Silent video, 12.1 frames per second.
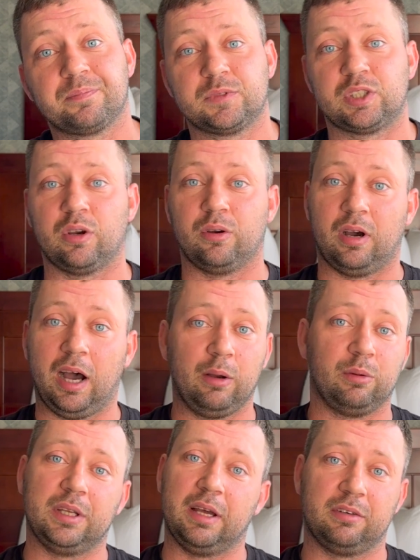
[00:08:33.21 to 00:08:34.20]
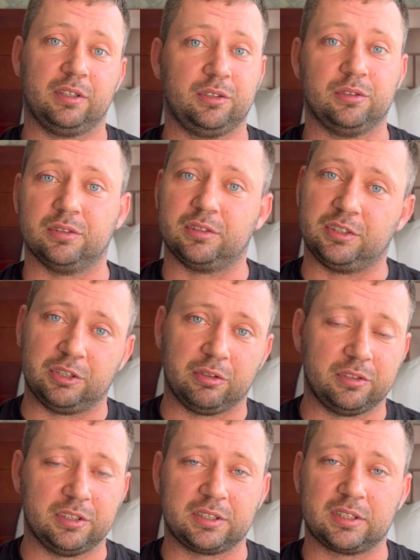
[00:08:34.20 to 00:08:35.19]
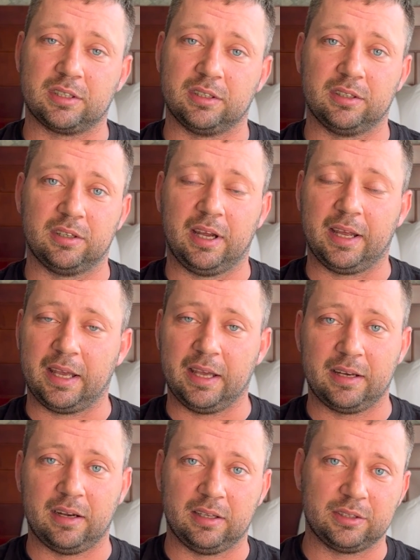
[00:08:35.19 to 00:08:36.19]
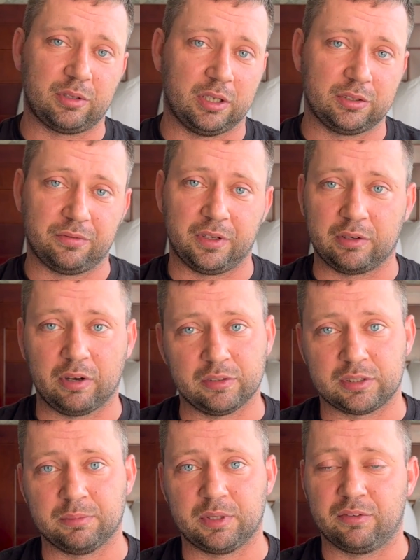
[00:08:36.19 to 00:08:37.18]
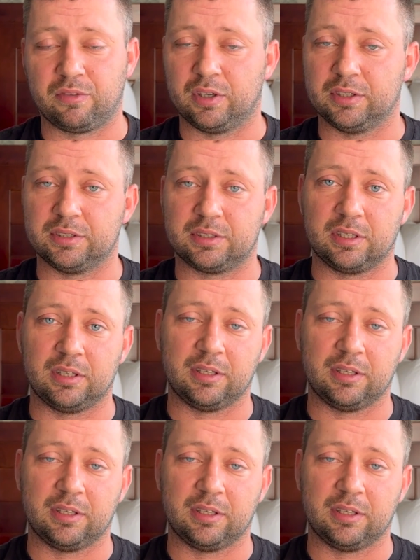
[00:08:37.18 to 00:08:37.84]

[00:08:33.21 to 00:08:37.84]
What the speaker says: So I will never use Girodisc again. I'll try to figure out some different